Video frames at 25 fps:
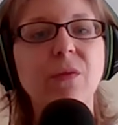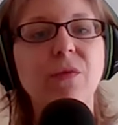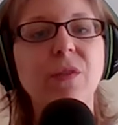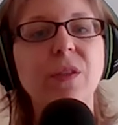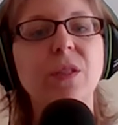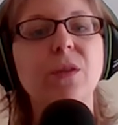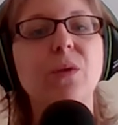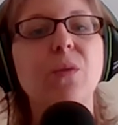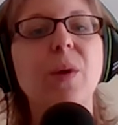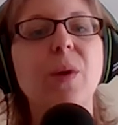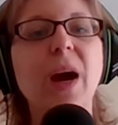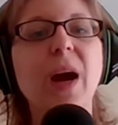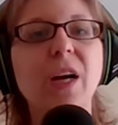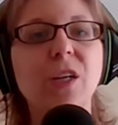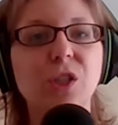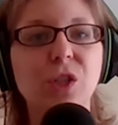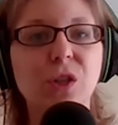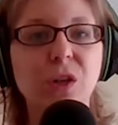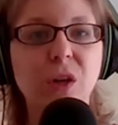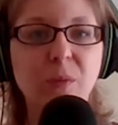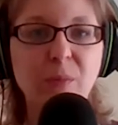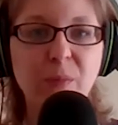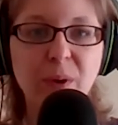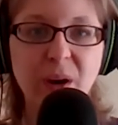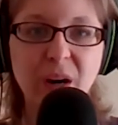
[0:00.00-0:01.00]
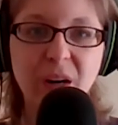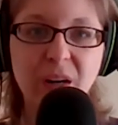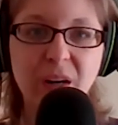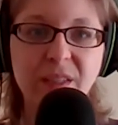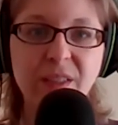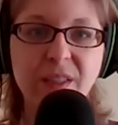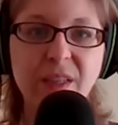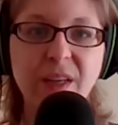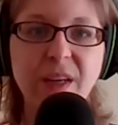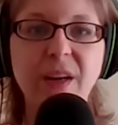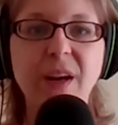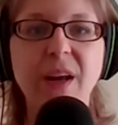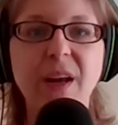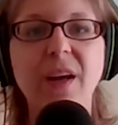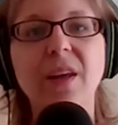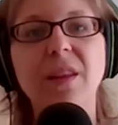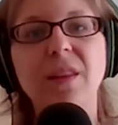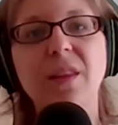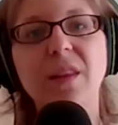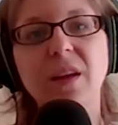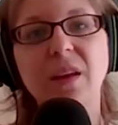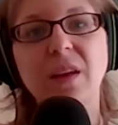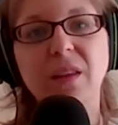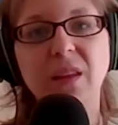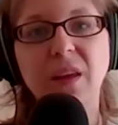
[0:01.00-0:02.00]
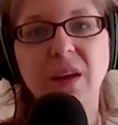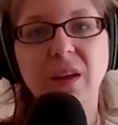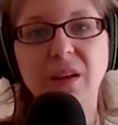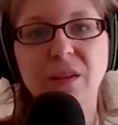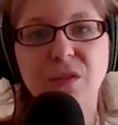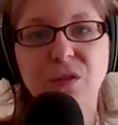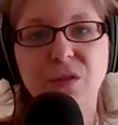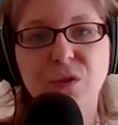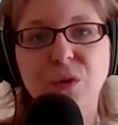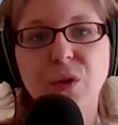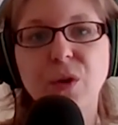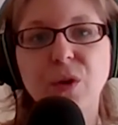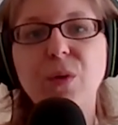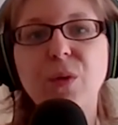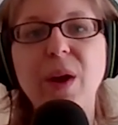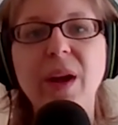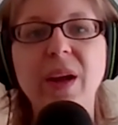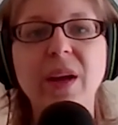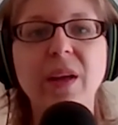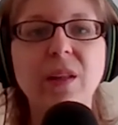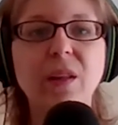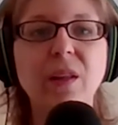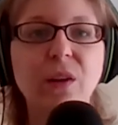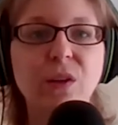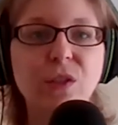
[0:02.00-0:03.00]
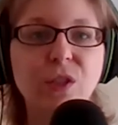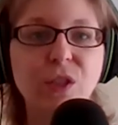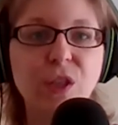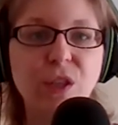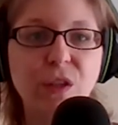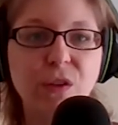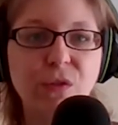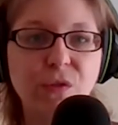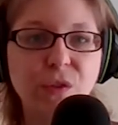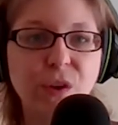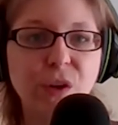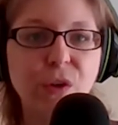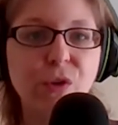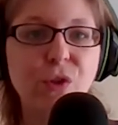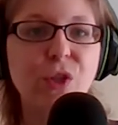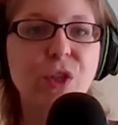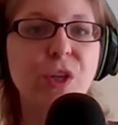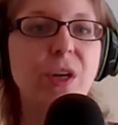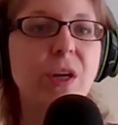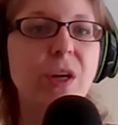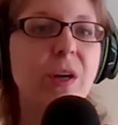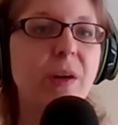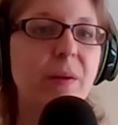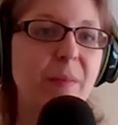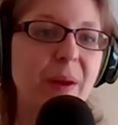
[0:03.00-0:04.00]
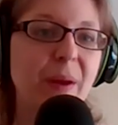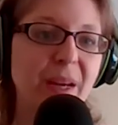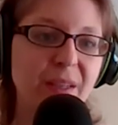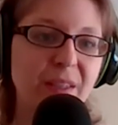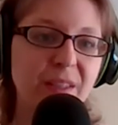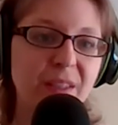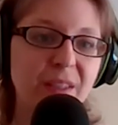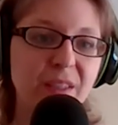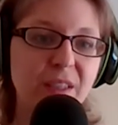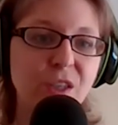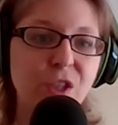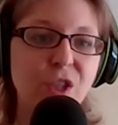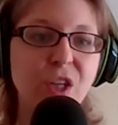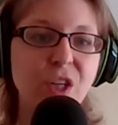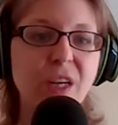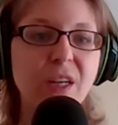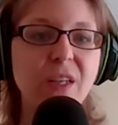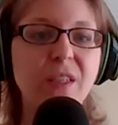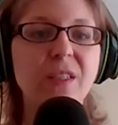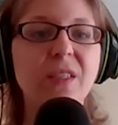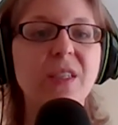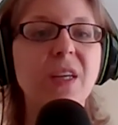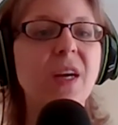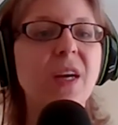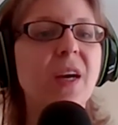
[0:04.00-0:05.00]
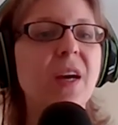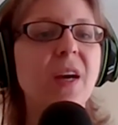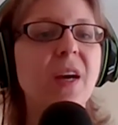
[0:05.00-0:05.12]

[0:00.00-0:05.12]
as a rational person. I can think things through. I can look to the future and make decisions.